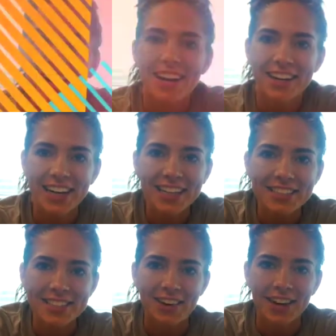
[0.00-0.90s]
Alright,
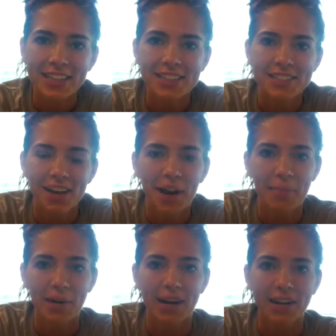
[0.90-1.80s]
so I just
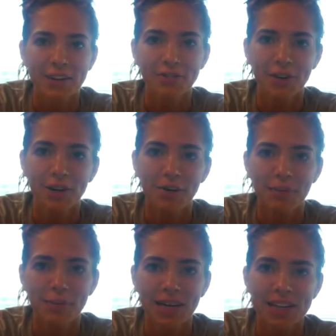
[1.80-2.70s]
got back
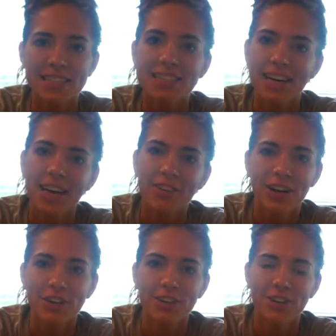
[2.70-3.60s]
from my second
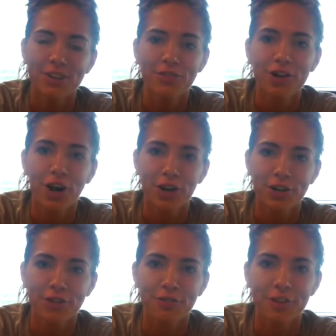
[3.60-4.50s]
round of
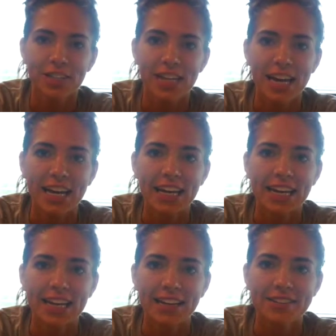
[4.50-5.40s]
cardio for the
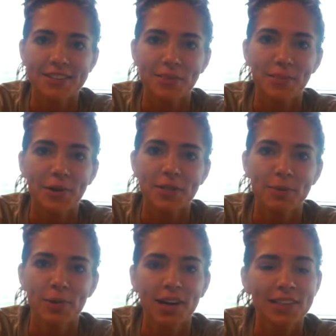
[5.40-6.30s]
day and some
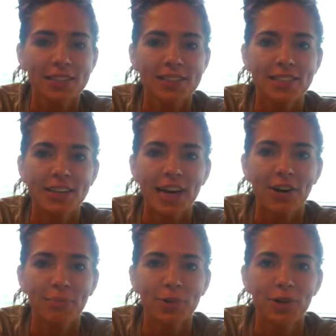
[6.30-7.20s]
posing practice, and now
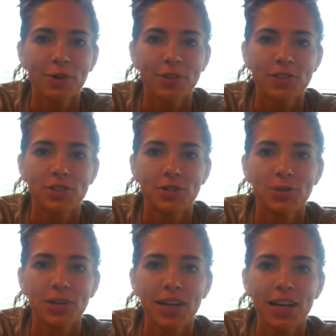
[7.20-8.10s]
I'm going
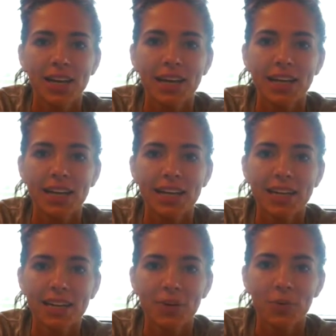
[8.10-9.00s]
to
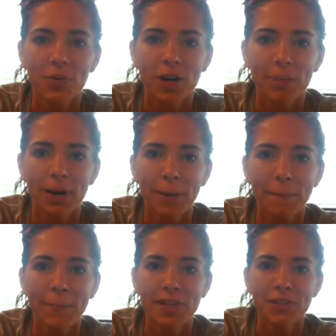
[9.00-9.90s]
eat one of my
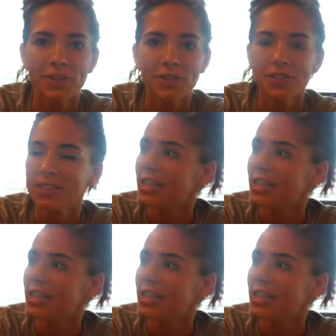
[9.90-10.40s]
meals.